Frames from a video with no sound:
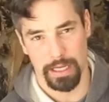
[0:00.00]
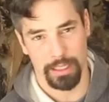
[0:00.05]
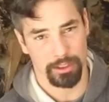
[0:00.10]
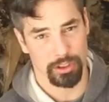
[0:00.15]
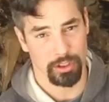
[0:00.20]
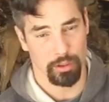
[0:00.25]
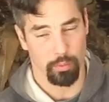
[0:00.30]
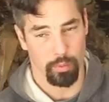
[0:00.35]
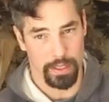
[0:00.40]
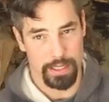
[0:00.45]

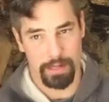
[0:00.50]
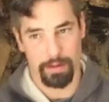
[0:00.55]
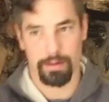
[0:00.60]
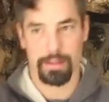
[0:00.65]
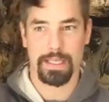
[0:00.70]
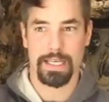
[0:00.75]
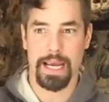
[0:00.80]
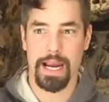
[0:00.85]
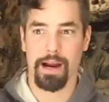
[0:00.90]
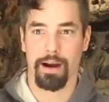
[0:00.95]
injured when you're
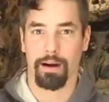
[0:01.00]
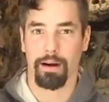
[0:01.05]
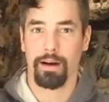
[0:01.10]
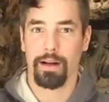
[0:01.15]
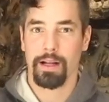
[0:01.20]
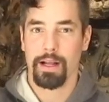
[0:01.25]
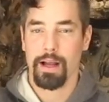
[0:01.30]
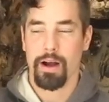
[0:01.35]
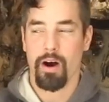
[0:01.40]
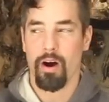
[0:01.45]
in the air.
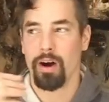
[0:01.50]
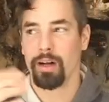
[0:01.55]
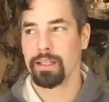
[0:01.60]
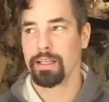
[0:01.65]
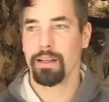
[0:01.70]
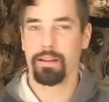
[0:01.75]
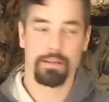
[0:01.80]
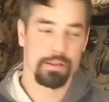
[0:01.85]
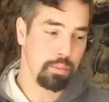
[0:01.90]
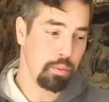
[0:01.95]
All
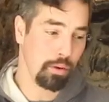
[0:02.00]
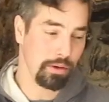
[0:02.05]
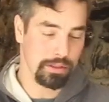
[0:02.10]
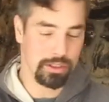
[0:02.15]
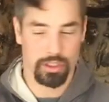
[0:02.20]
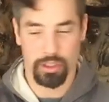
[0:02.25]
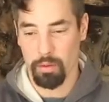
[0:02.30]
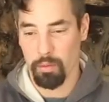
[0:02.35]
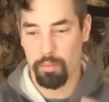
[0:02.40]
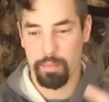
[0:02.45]
the other
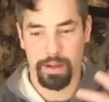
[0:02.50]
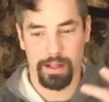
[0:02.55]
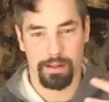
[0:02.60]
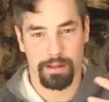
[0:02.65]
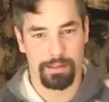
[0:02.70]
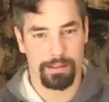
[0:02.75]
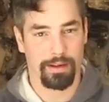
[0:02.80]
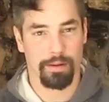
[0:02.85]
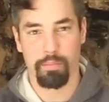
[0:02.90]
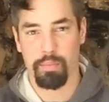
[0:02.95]
sports,
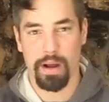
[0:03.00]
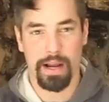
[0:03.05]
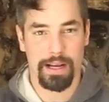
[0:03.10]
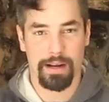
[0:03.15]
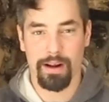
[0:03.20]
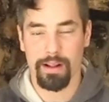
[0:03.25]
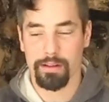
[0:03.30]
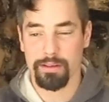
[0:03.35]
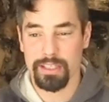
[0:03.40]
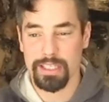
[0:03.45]
snowmobiling, dirt bike,
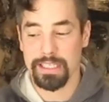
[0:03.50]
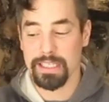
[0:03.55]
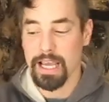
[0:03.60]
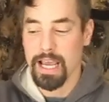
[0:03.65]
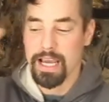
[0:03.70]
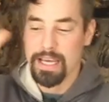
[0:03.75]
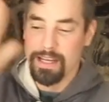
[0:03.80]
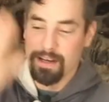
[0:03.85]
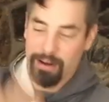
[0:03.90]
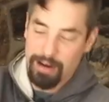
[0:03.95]
and all those things,
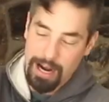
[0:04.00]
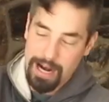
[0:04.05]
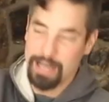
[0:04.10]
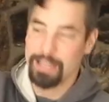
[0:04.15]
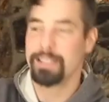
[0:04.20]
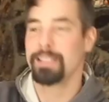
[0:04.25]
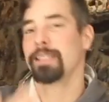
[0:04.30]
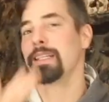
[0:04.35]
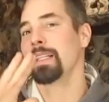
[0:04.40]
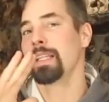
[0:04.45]
you're
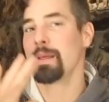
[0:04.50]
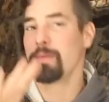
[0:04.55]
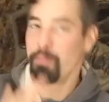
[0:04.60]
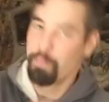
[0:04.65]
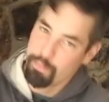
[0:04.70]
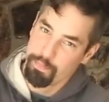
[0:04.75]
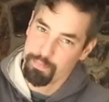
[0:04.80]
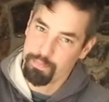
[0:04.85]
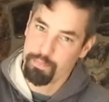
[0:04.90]
constantly